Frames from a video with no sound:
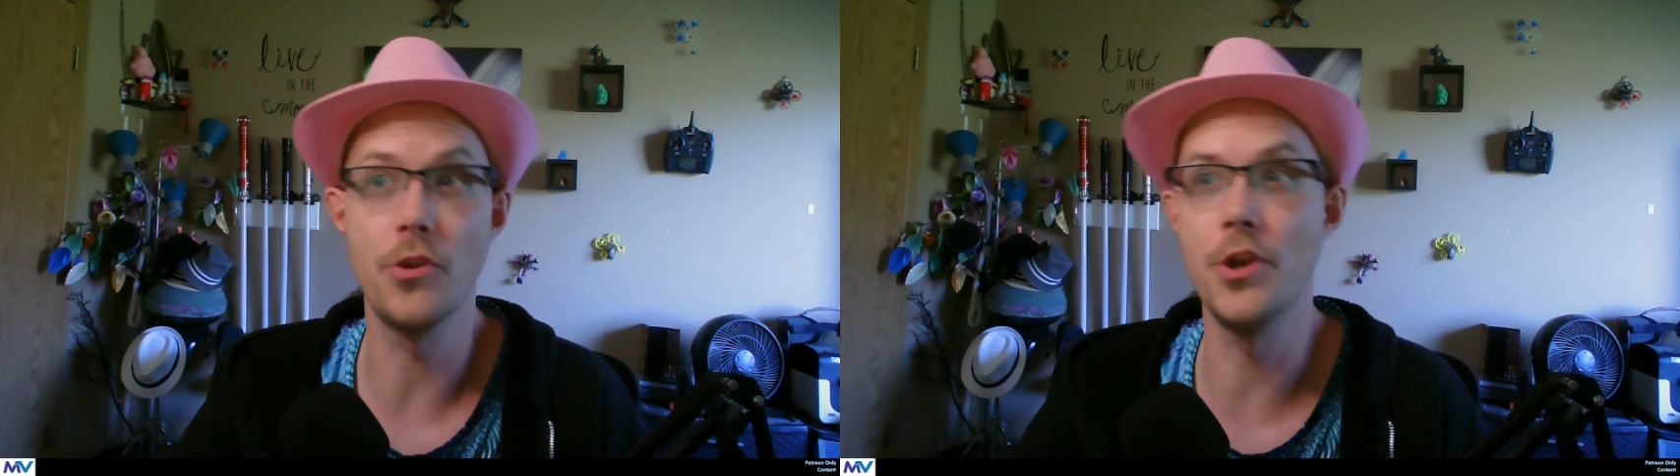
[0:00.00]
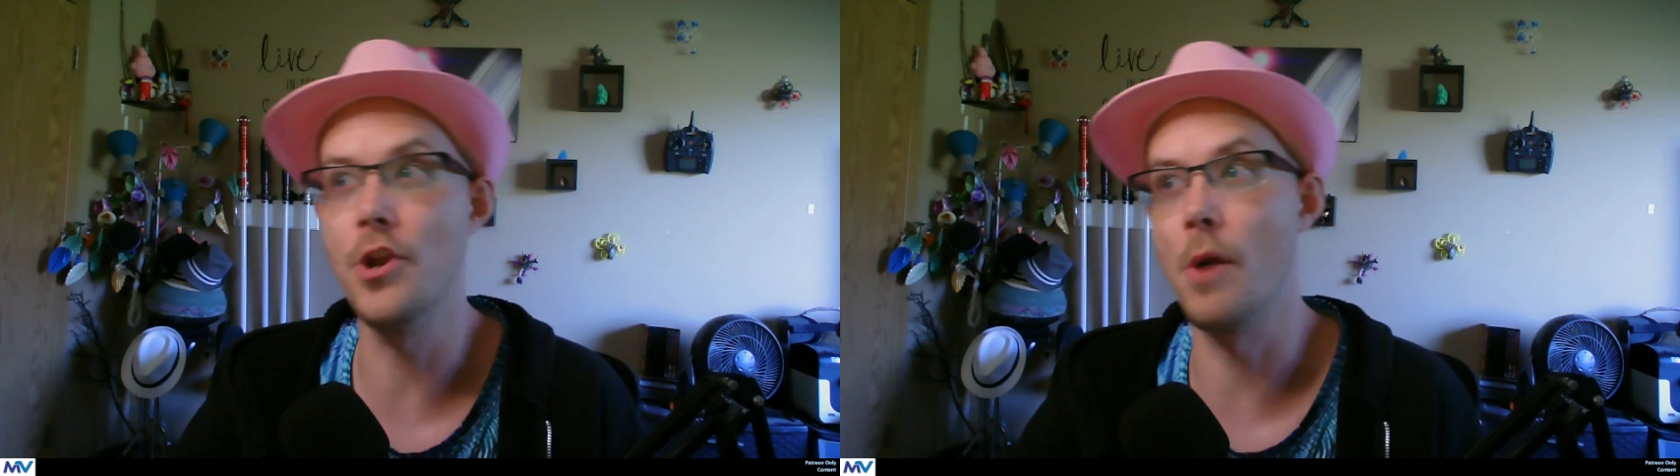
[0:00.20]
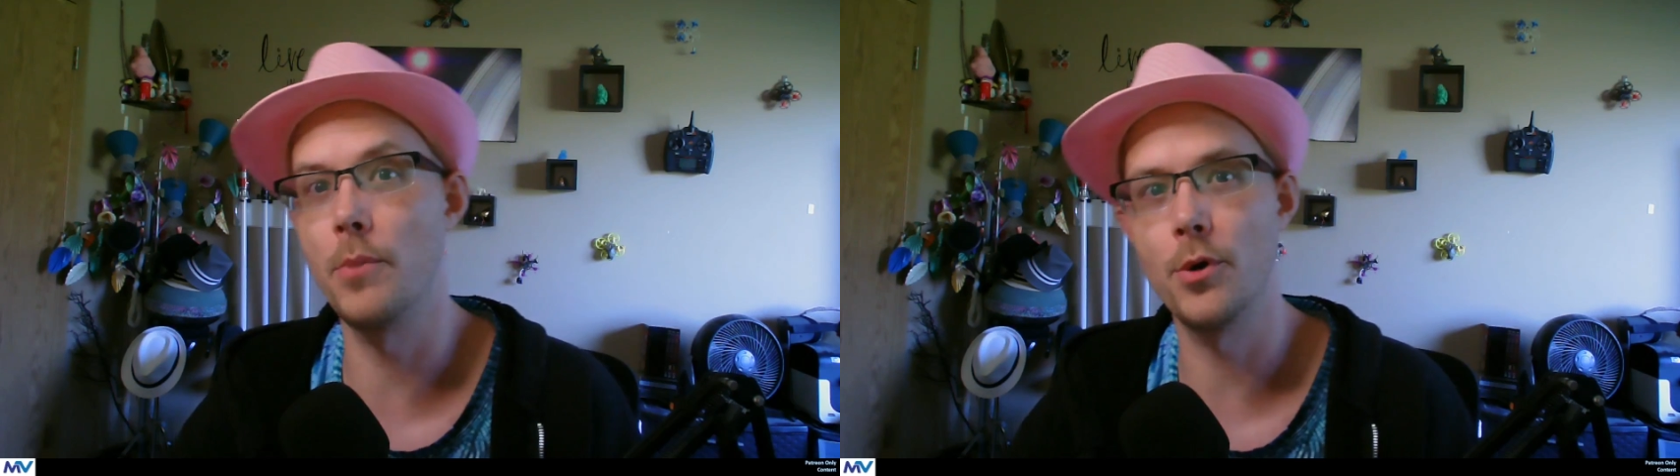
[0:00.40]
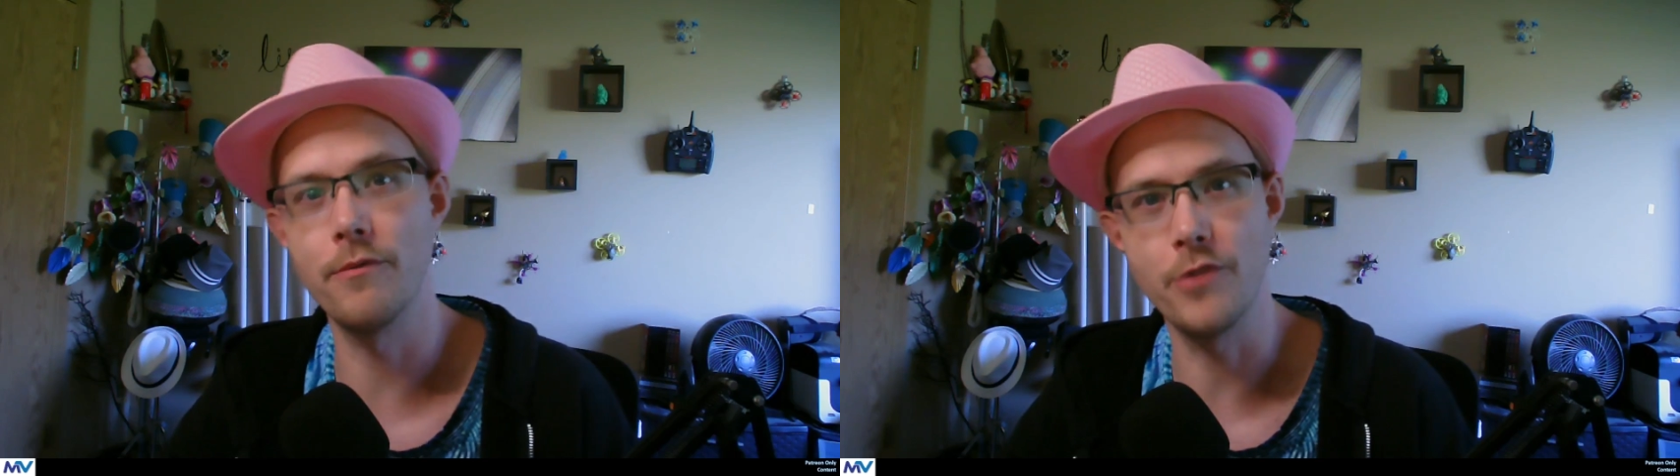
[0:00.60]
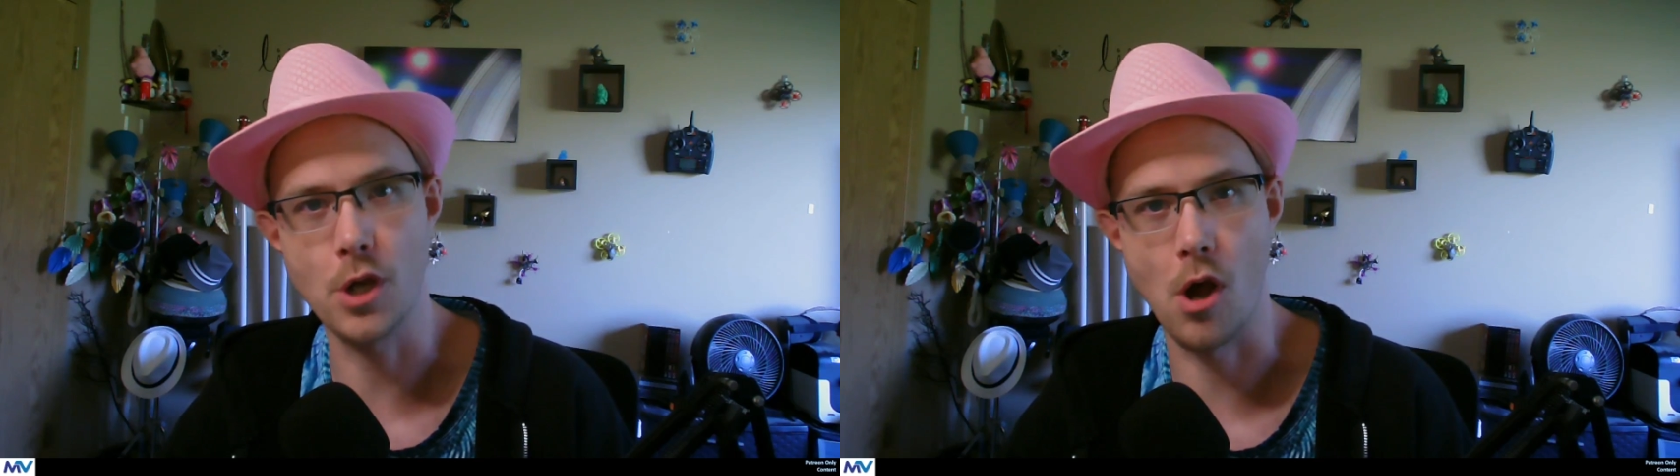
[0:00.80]
the number
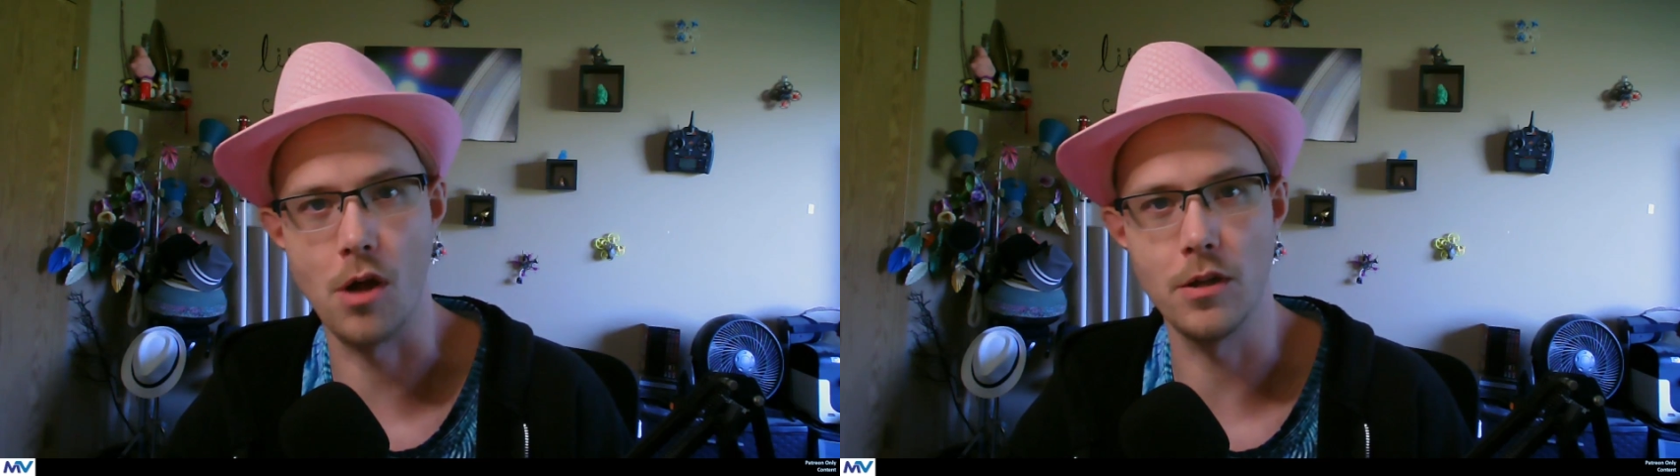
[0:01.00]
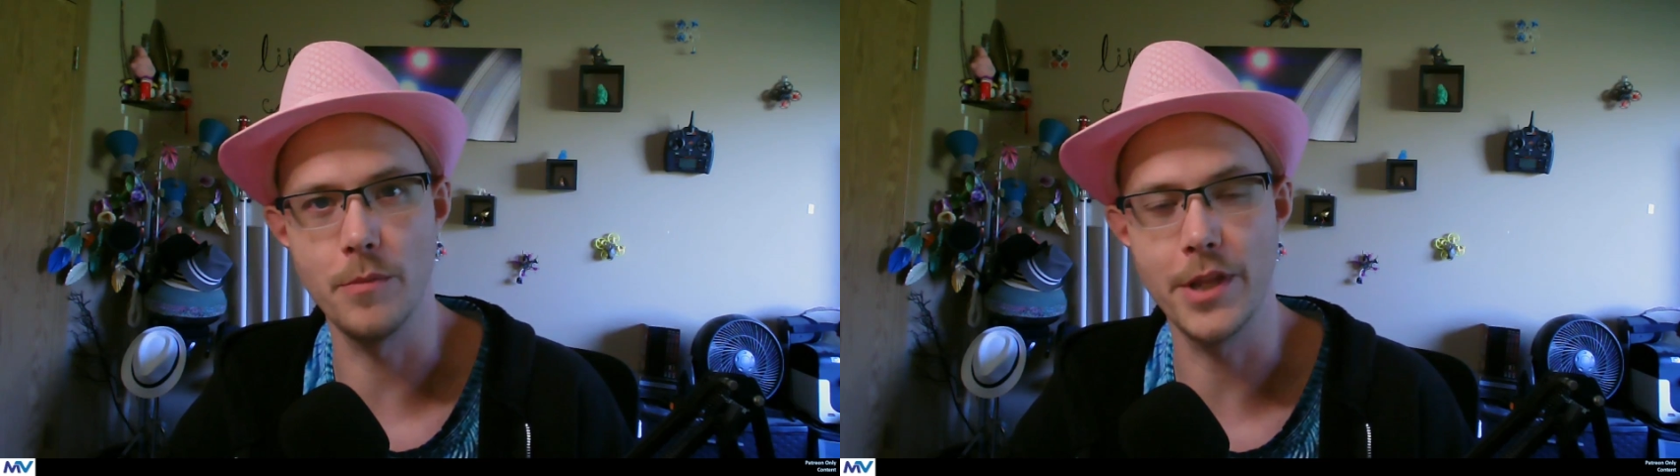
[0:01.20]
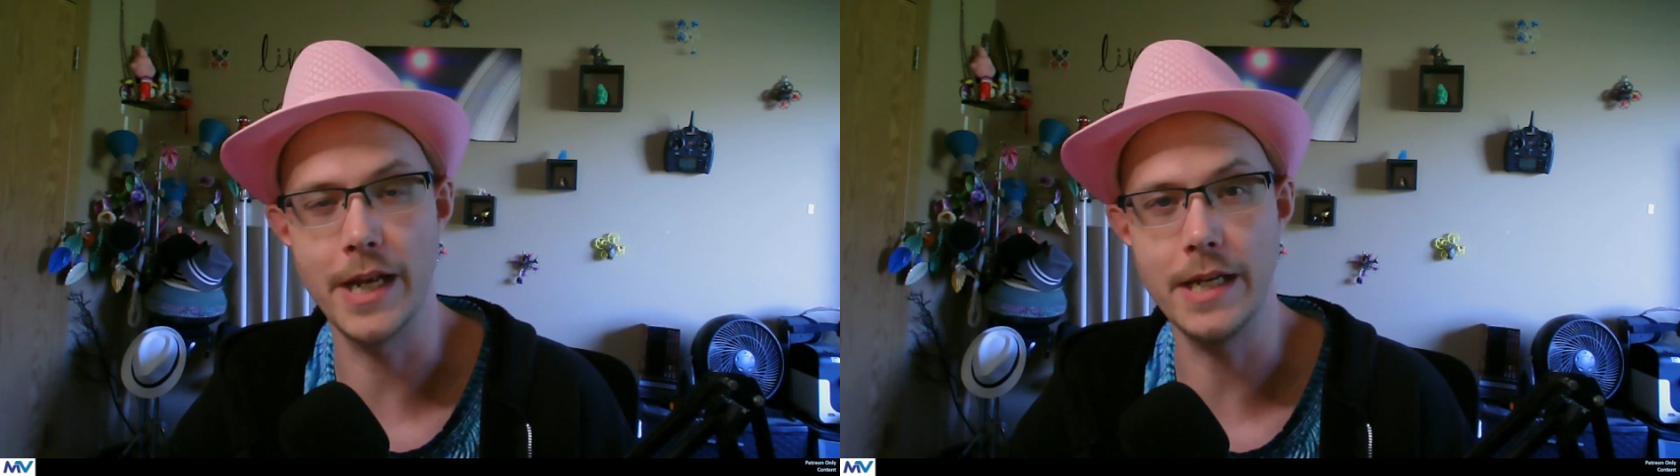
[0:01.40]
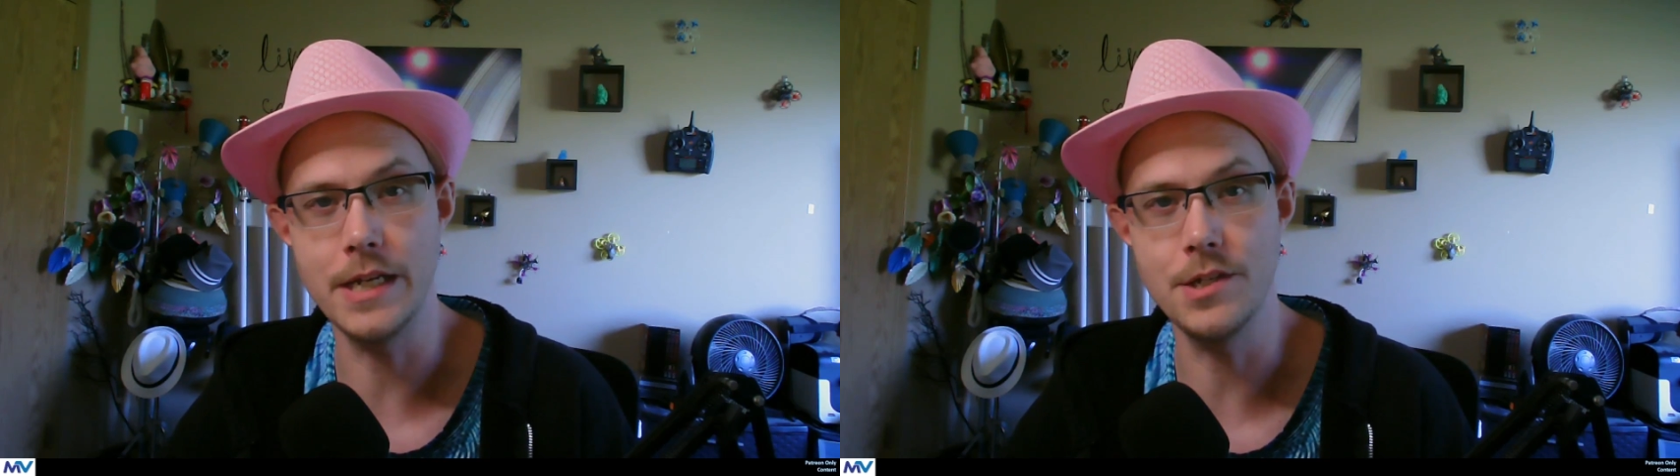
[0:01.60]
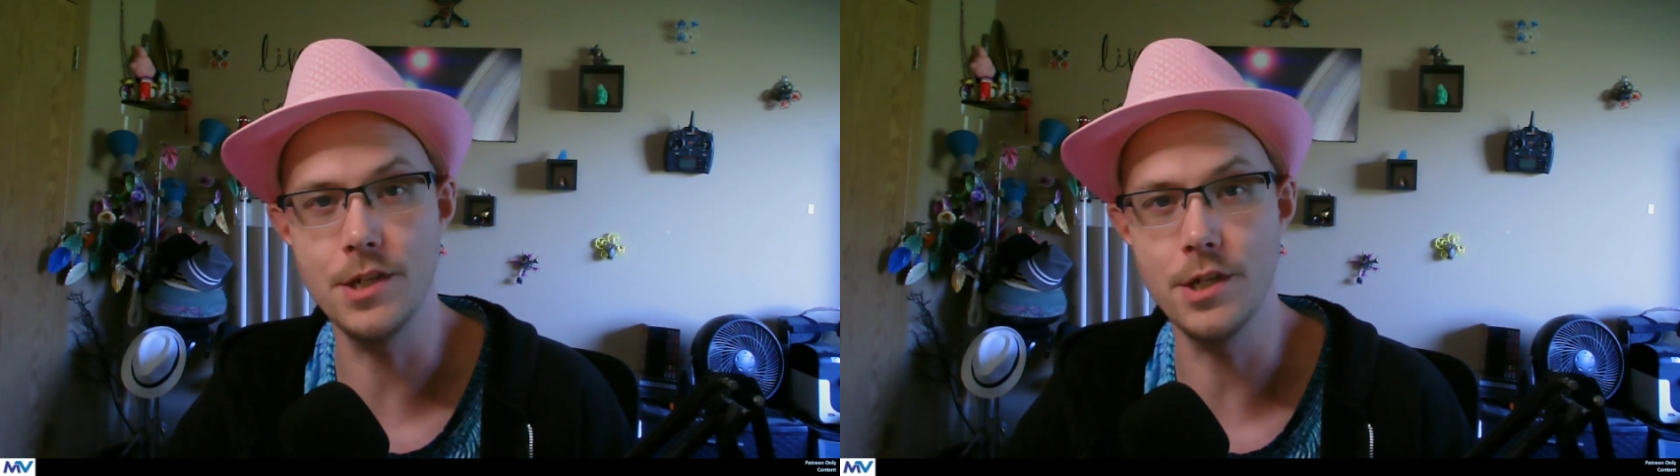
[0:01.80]
of the column that I
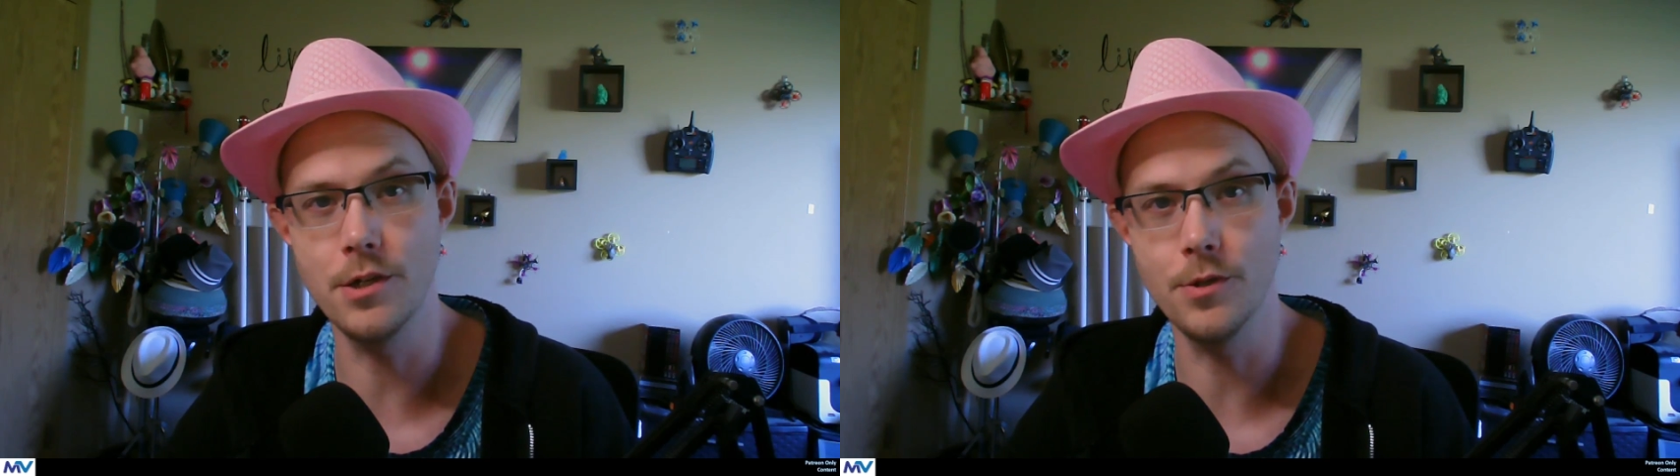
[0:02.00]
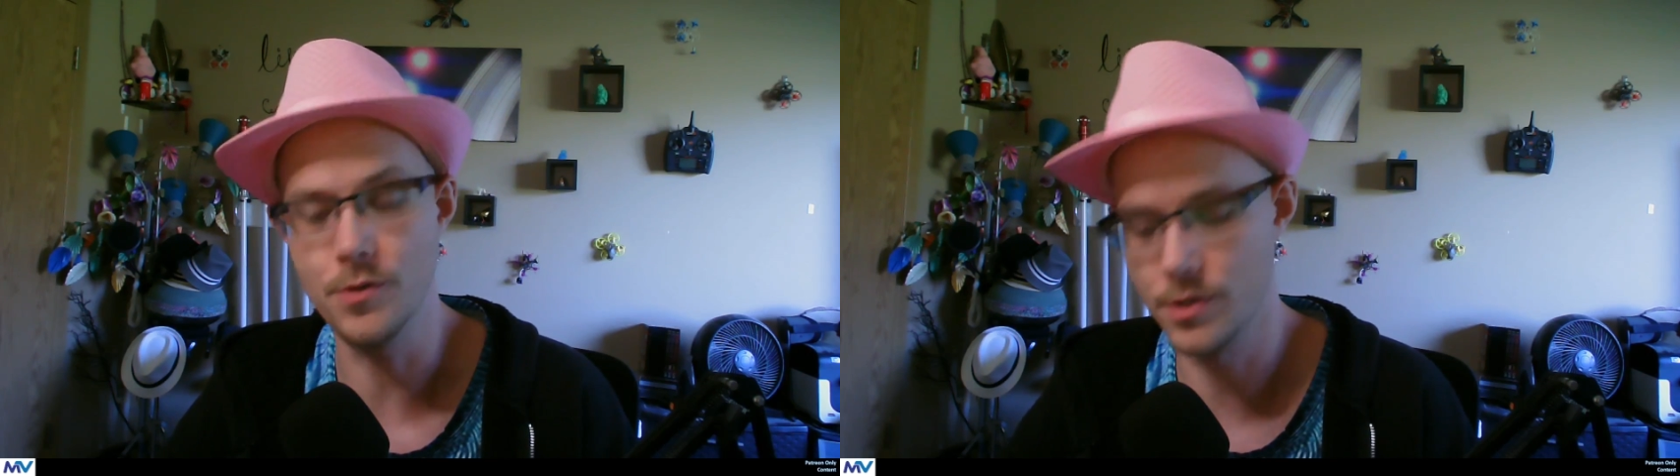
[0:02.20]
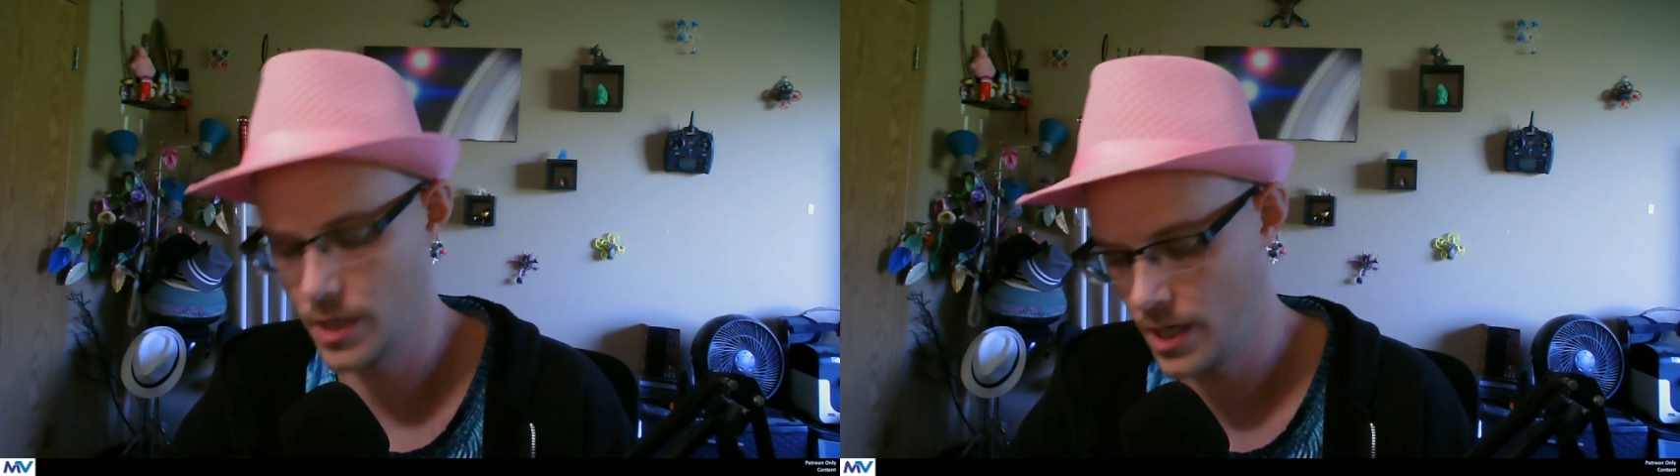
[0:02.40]
need to use.